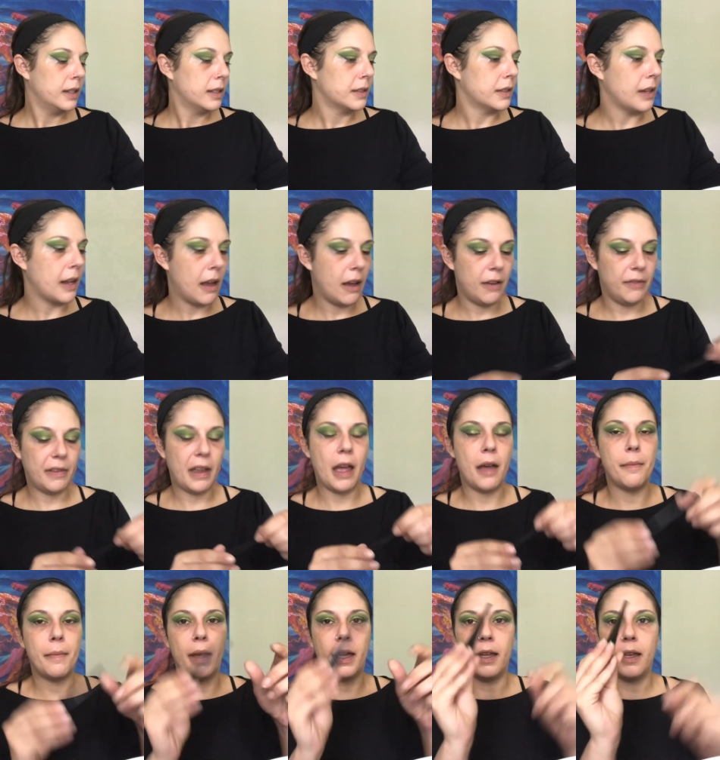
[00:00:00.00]
So now I've got
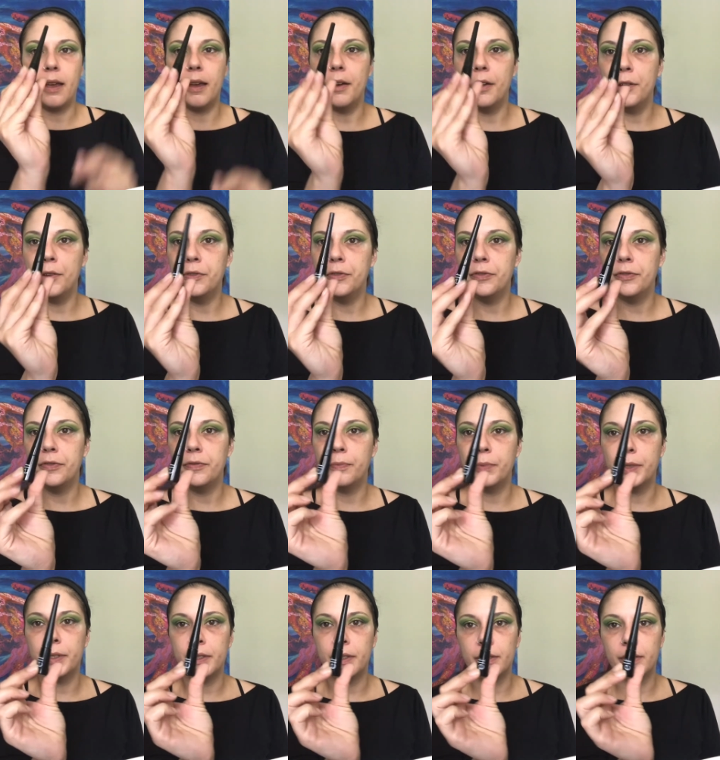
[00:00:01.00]
my e.l.f.
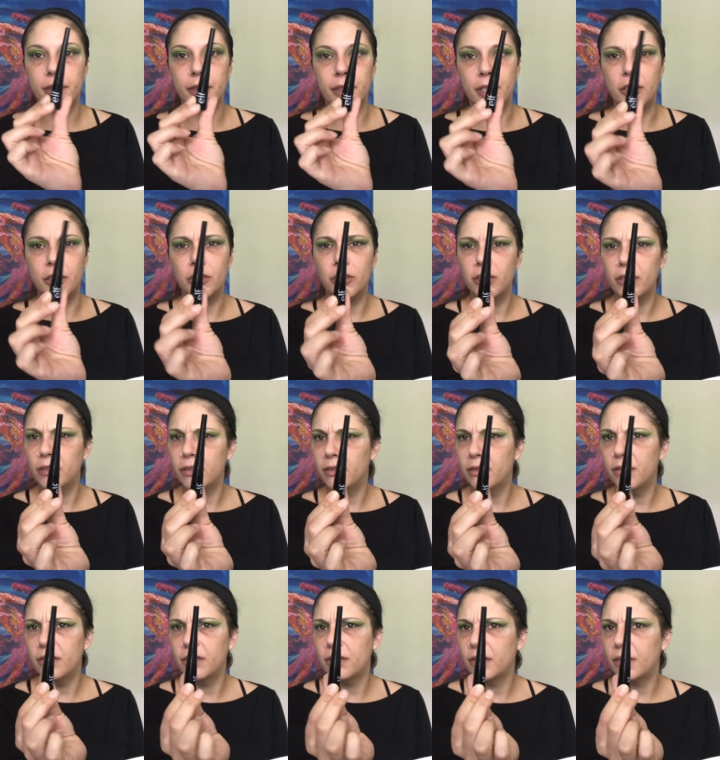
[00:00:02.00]

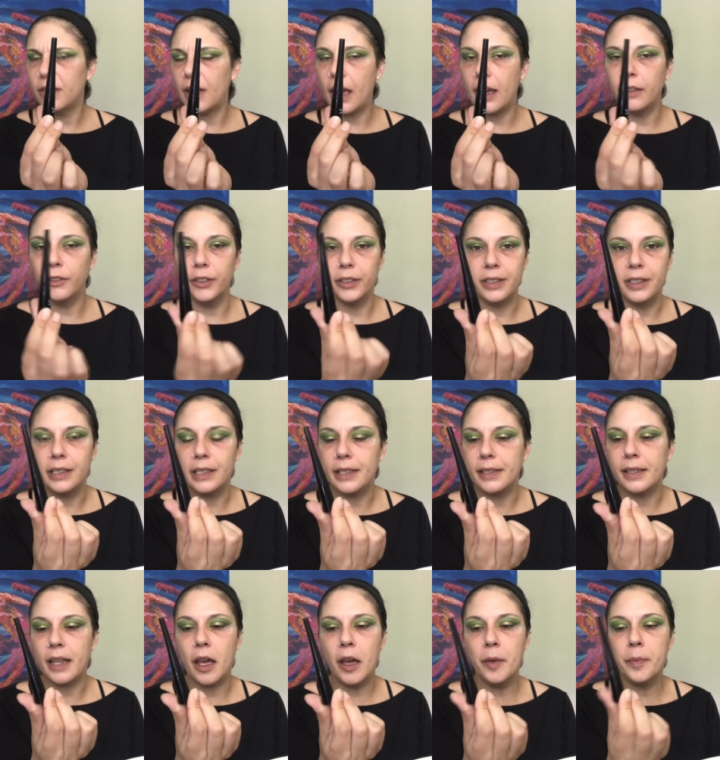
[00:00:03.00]
Precision, I looked this
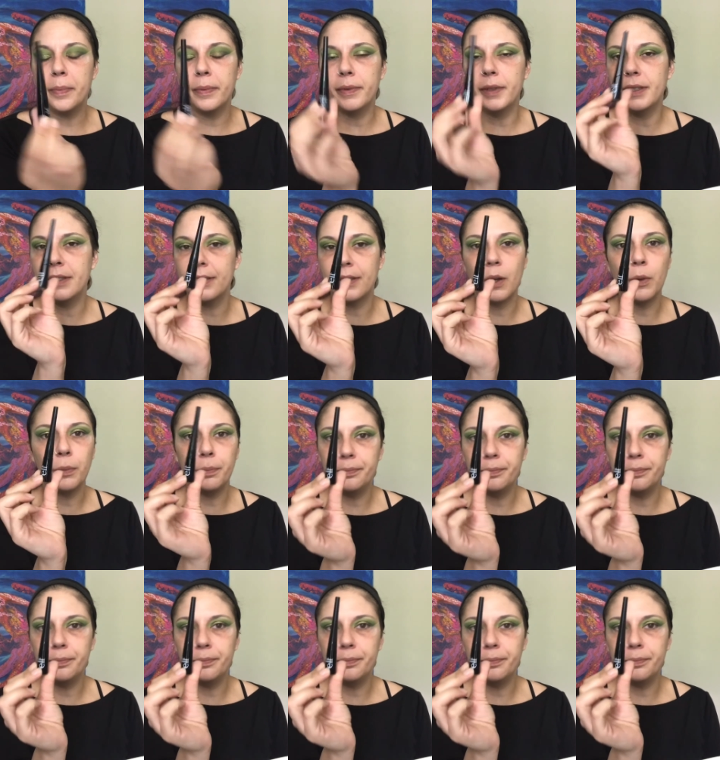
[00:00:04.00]
up, it's a